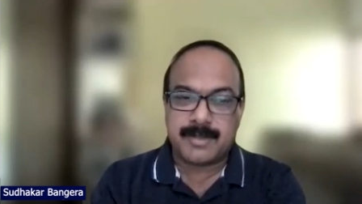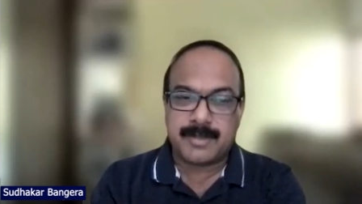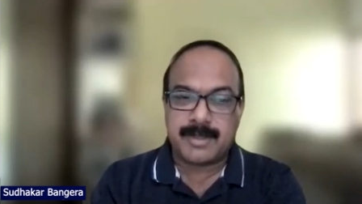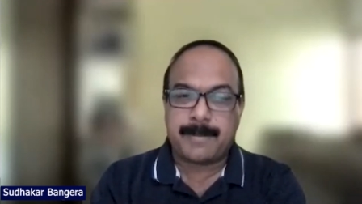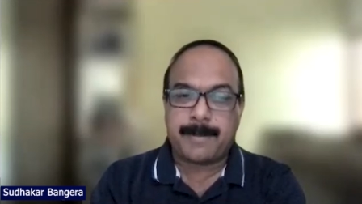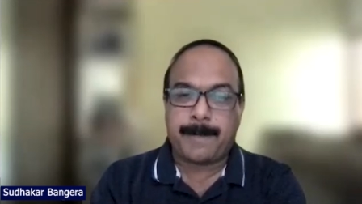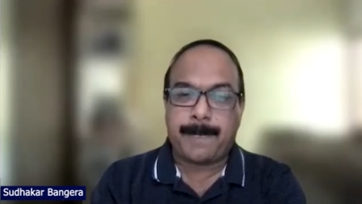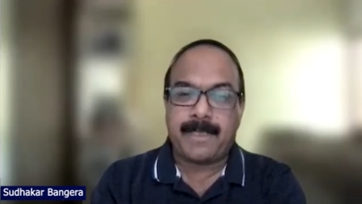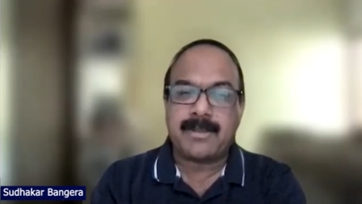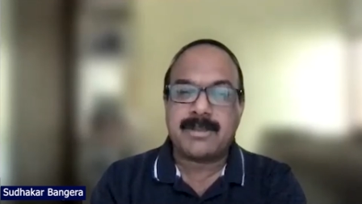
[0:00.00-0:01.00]
Yeah.
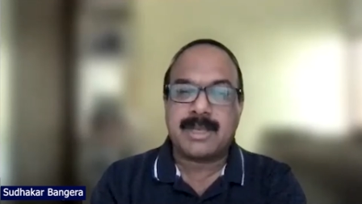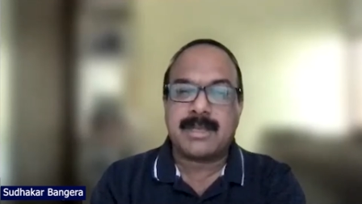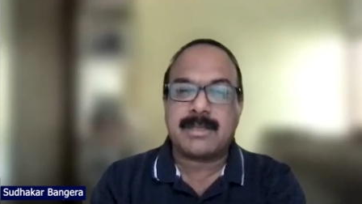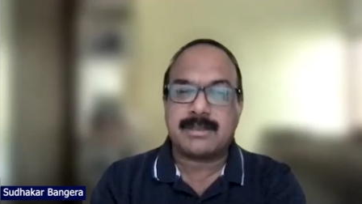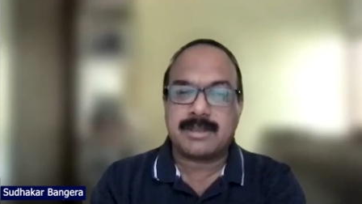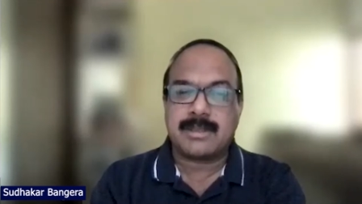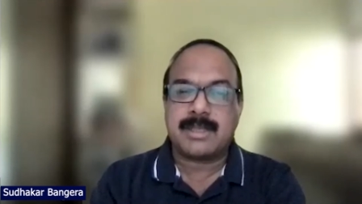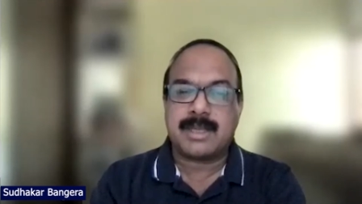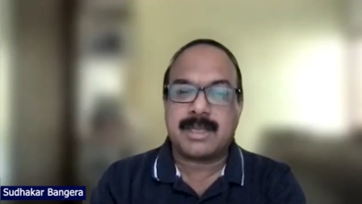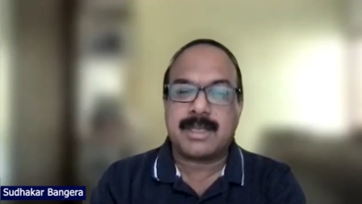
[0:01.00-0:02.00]
So there are
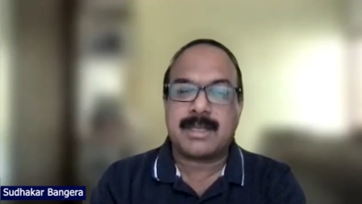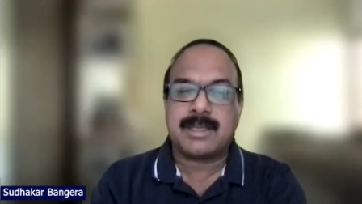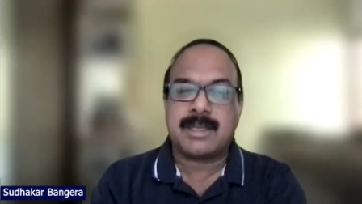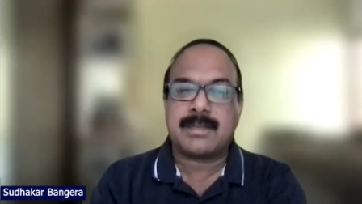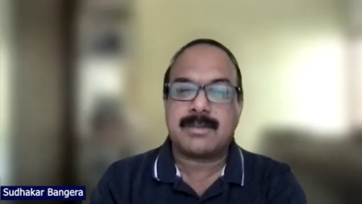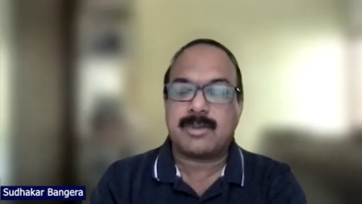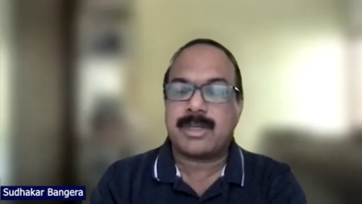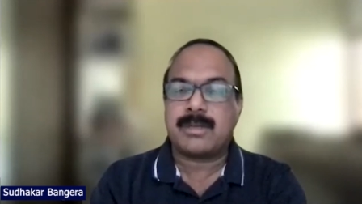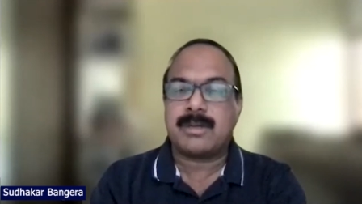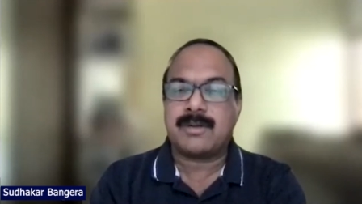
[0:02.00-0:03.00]
there are there are
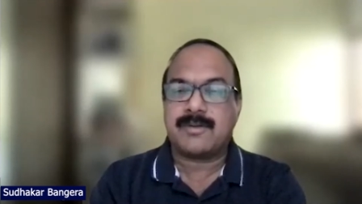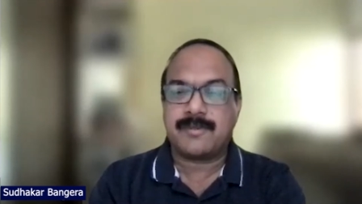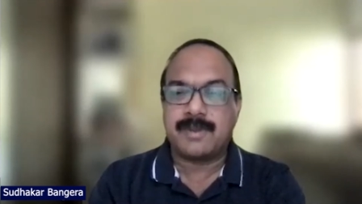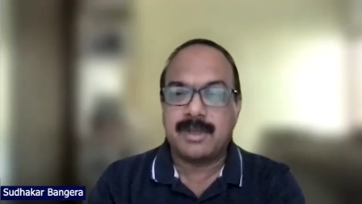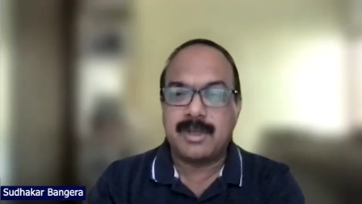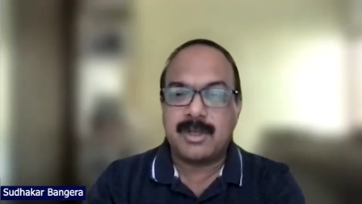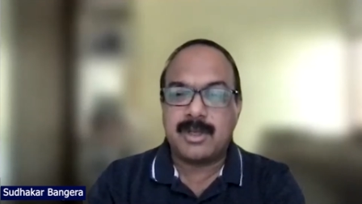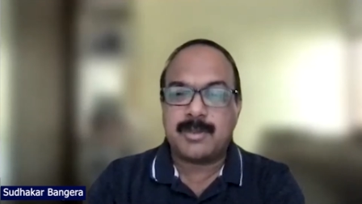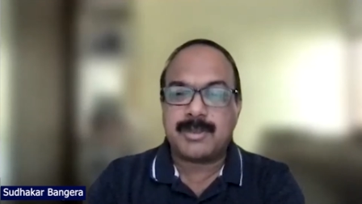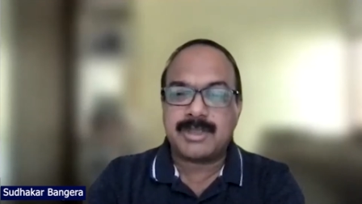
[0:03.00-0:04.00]
quite a lot of
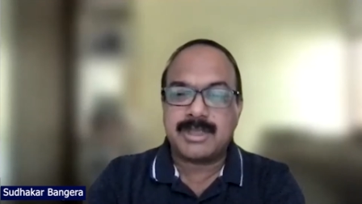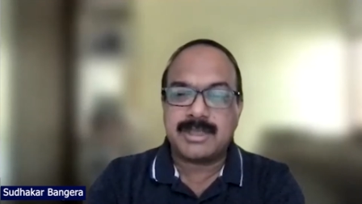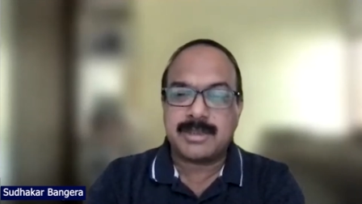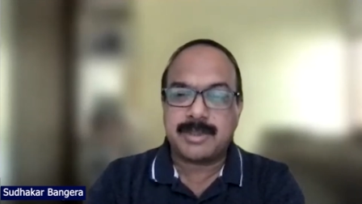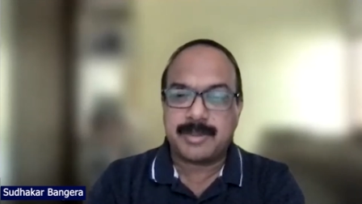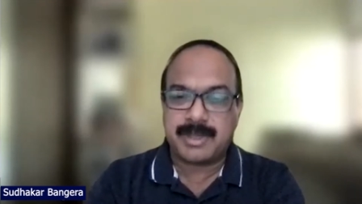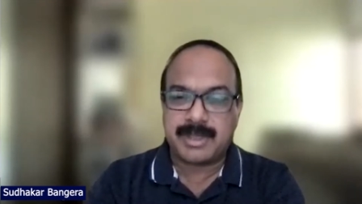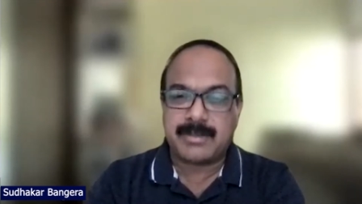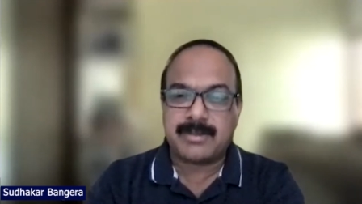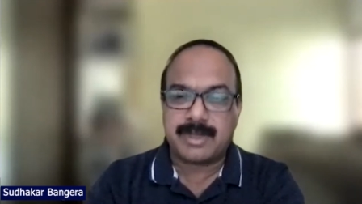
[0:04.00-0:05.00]
opportunities is, and people
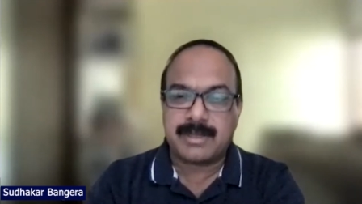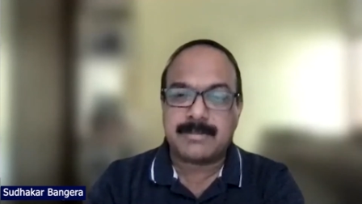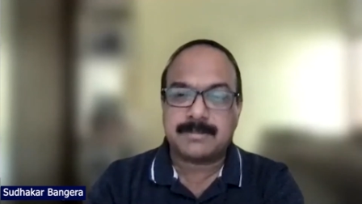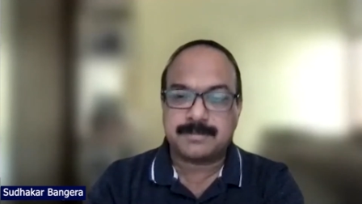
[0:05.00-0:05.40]
can do that.